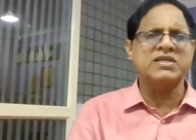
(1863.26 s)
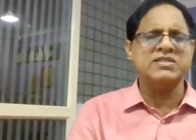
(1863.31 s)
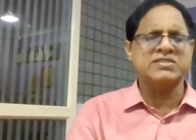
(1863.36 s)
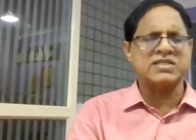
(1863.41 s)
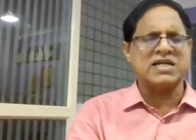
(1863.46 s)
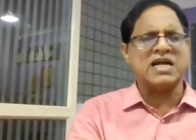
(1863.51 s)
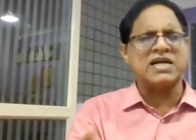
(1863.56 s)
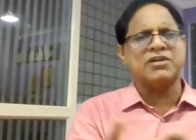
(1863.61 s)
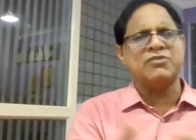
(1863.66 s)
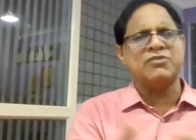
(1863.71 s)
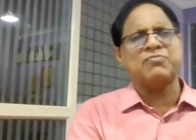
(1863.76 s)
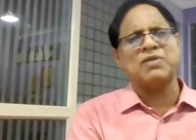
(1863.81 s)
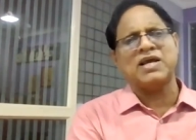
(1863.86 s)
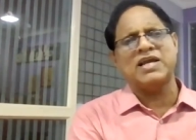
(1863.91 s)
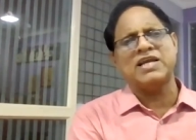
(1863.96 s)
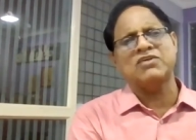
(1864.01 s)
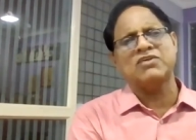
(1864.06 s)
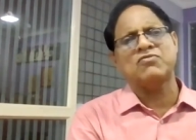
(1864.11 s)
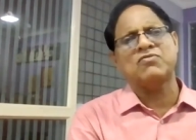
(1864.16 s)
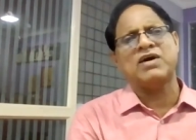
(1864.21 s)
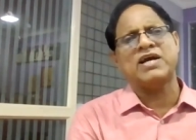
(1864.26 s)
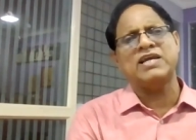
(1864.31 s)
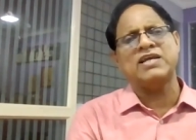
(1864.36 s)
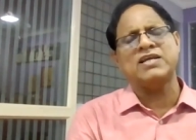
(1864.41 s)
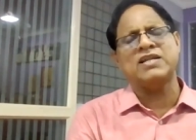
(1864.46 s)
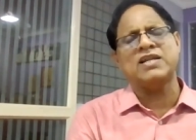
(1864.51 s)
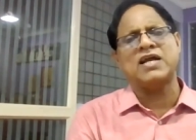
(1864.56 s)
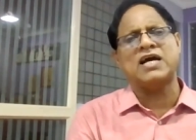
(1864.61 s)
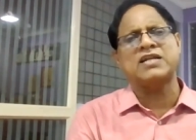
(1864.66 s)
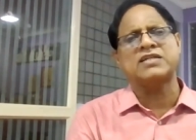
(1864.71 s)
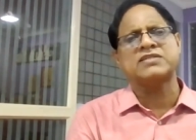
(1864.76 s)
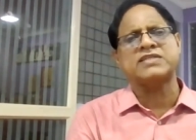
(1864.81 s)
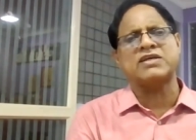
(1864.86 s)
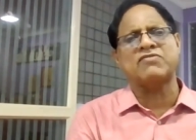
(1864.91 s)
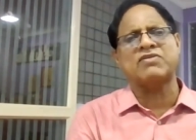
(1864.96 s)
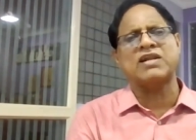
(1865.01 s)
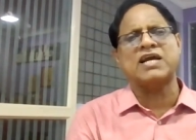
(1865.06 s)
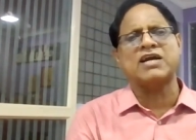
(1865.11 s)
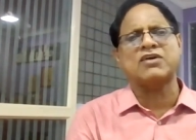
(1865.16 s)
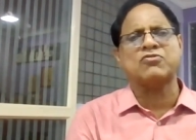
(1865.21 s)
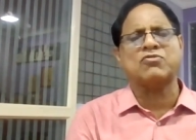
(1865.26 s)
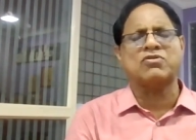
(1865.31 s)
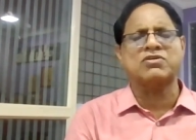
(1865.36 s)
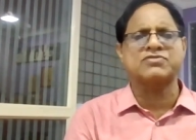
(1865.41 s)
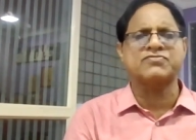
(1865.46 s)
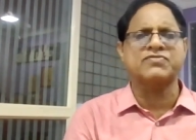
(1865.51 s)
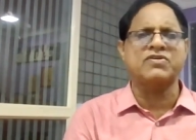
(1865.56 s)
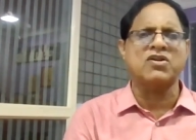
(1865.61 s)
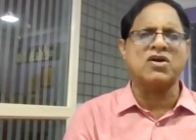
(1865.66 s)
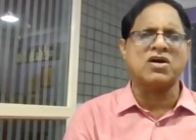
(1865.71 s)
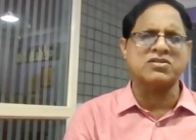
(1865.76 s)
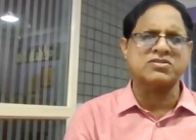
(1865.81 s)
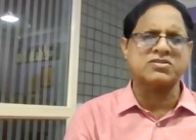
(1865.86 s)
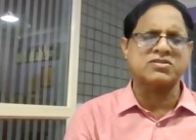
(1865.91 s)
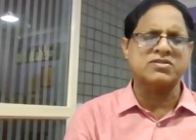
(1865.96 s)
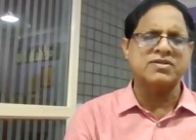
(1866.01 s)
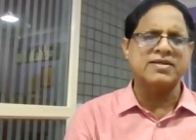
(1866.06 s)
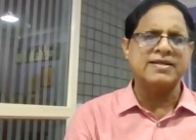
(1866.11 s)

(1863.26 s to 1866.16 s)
he's not replying. Why 7 lakh crores we lost?